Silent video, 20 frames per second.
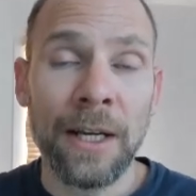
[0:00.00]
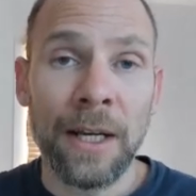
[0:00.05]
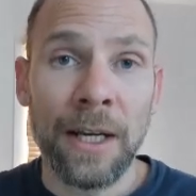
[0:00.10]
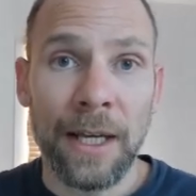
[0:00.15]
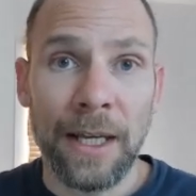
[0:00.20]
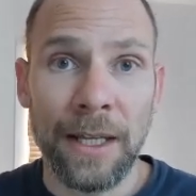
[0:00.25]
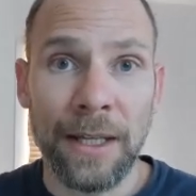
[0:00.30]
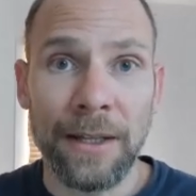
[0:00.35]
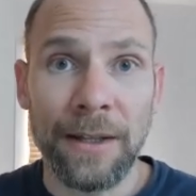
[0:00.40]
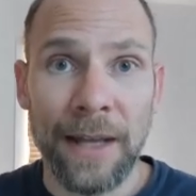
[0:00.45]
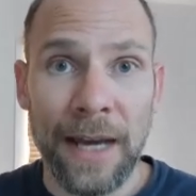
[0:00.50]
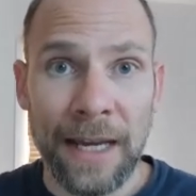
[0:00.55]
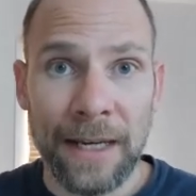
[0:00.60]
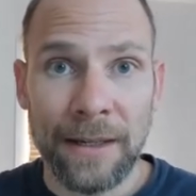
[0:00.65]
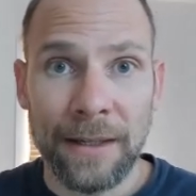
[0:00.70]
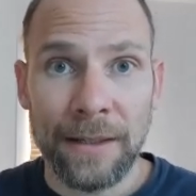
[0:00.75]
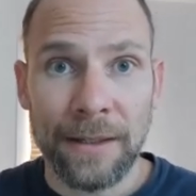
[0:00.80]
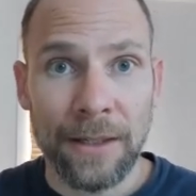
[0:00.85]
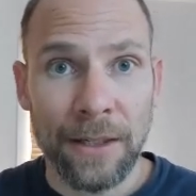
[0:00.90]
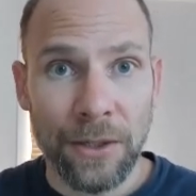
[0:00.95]
in
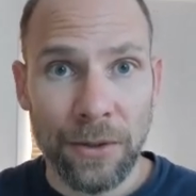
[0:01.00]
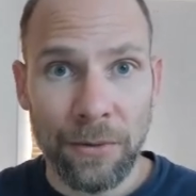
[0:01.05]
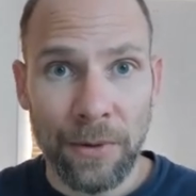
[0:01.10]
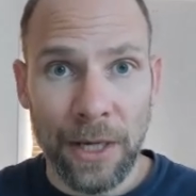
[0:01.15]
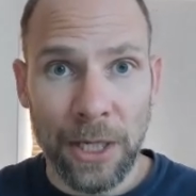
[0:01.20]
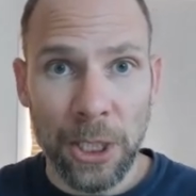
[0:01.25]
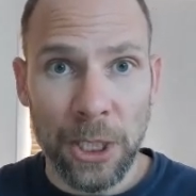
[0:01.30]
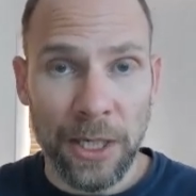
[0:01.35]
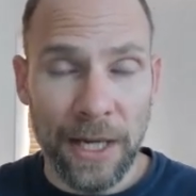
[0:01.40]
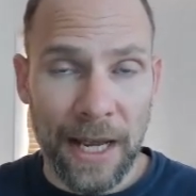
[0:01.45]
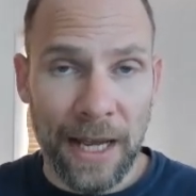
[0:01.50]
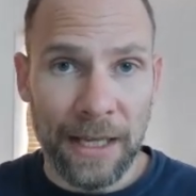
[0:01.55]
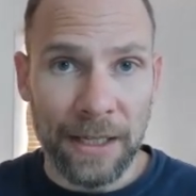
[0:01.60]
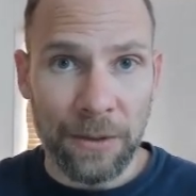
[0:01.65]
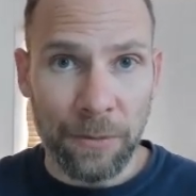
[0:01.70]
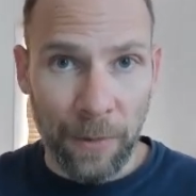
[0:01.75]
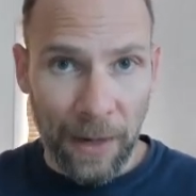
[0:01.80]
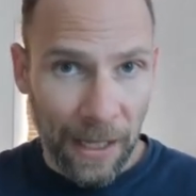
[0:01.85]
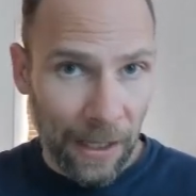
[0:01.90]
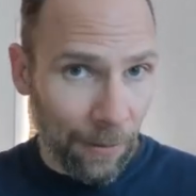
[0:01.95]
that situation
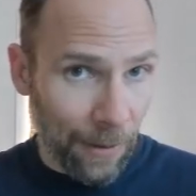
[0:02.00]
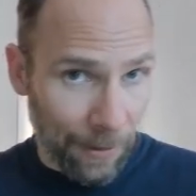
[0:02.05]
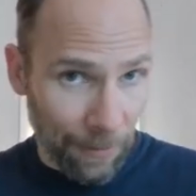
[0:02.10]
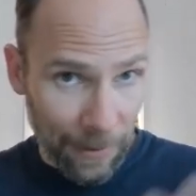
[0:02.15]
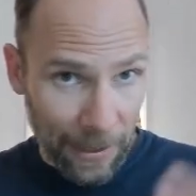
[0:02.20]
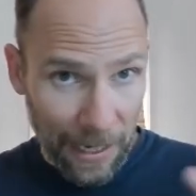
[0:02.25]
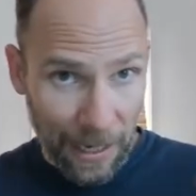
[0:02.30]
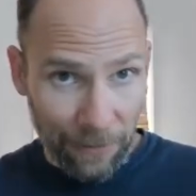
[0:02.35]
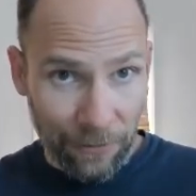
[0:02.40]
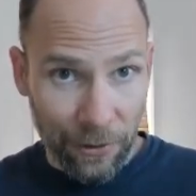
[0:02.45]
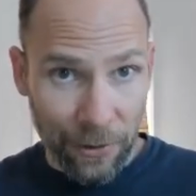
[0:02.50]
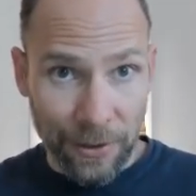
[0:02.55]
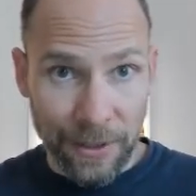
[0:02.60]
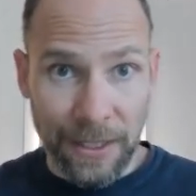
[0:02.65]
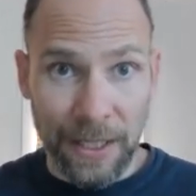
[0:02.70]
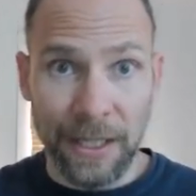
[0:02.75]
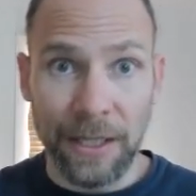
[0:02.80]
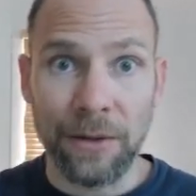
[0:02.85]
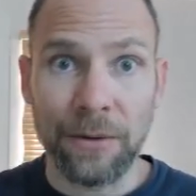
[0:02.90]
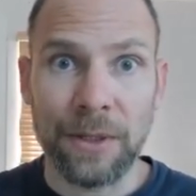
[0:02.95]
as well when we have
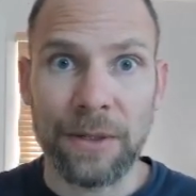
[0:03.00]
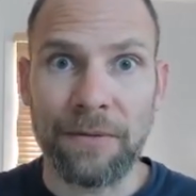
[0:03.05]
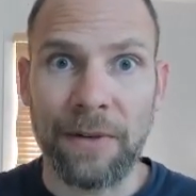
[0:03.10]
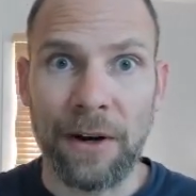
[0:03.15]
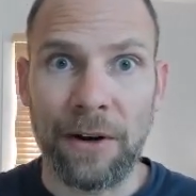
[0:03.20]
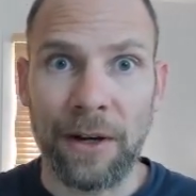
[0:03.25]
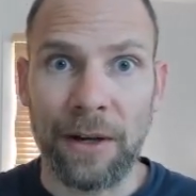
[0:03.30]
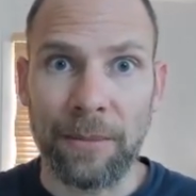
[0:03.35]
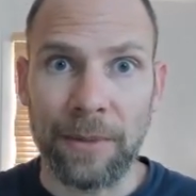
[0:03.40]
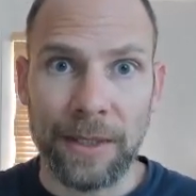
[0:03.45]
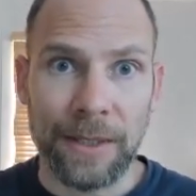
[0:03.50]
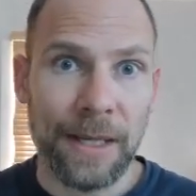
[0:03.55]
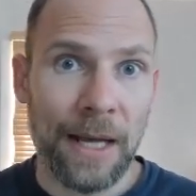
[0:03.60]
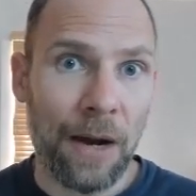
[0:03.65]
continuous variables.